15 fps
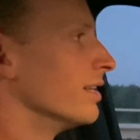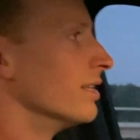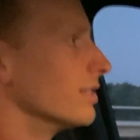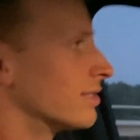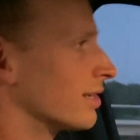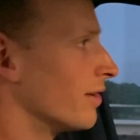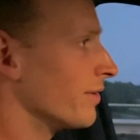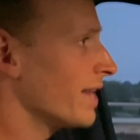
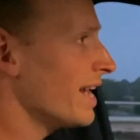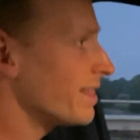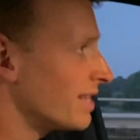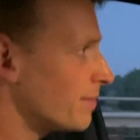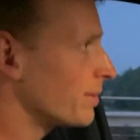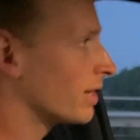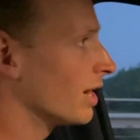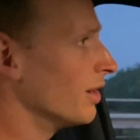So yeah,
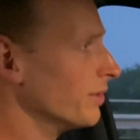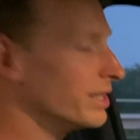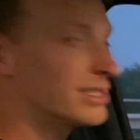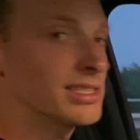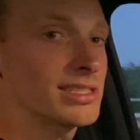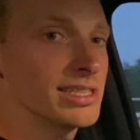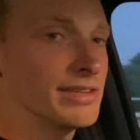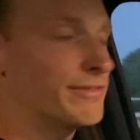there we go.
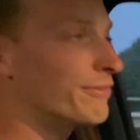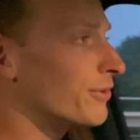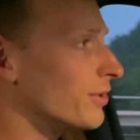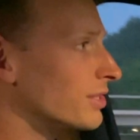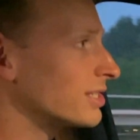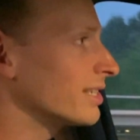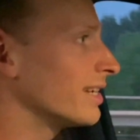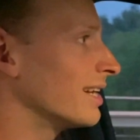This is the
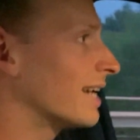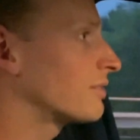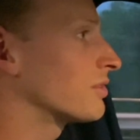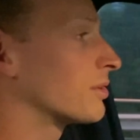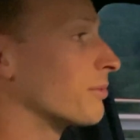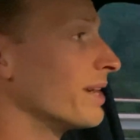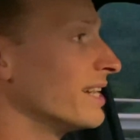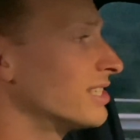first
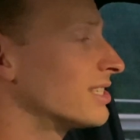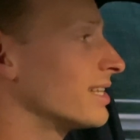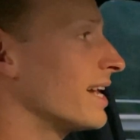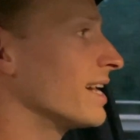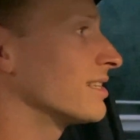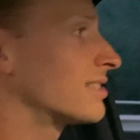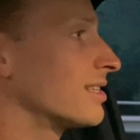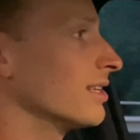electric range
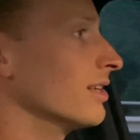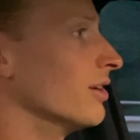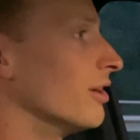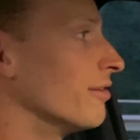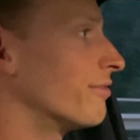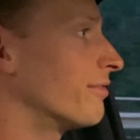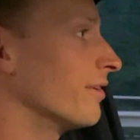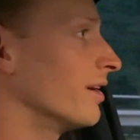test
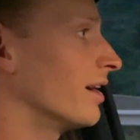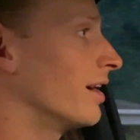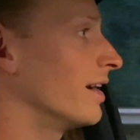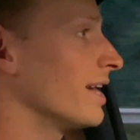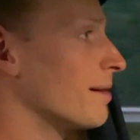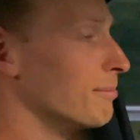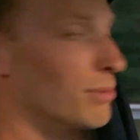of yeah,